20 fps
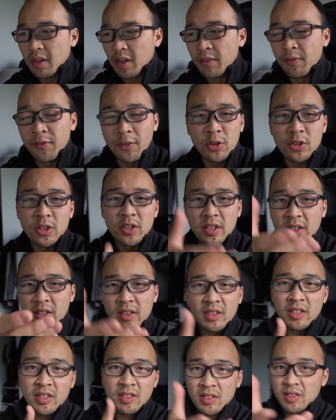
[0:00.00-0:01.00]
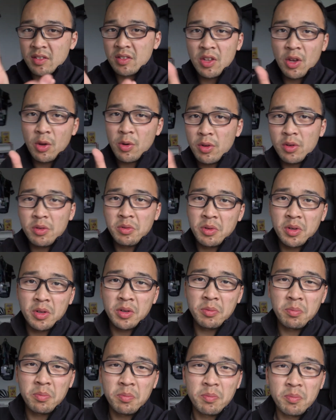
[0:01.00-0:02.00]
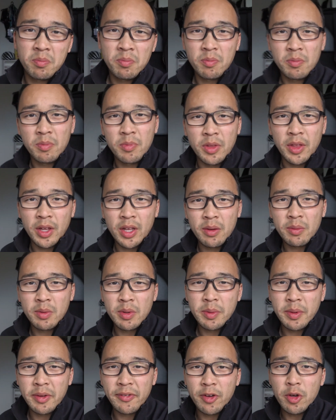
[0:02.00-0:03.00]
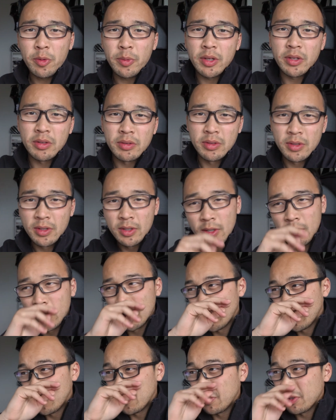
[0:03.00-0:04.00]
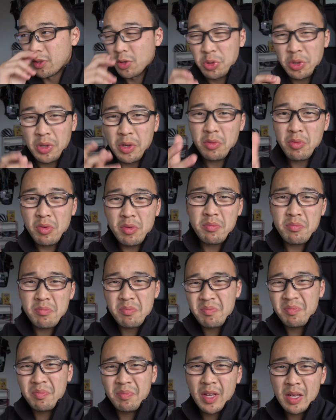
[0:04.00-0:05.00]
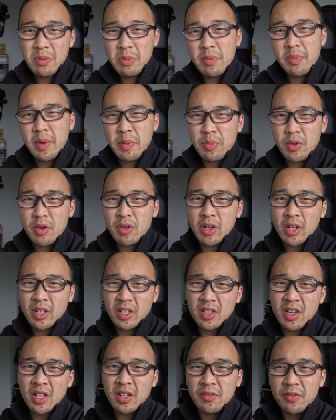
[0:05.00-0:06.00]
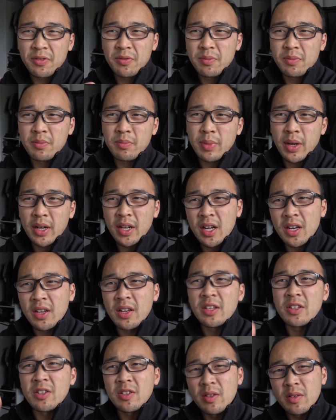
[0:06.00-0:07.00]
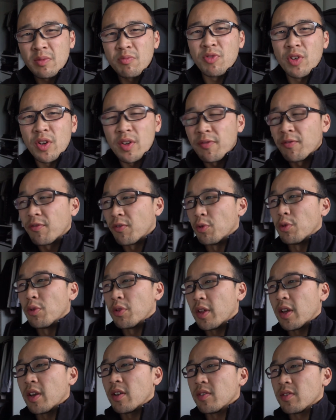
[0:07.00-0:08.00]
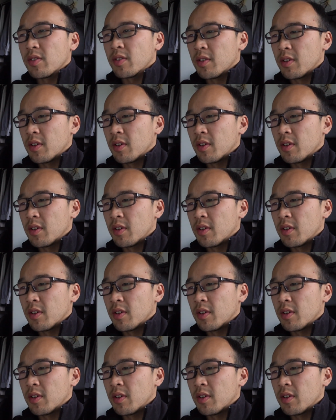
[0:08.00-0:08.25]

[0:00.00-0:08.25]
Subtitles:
Unfortunately, this is the only thing I'm going to be filming, so maybe a bit boring. I kind of need to just run through things.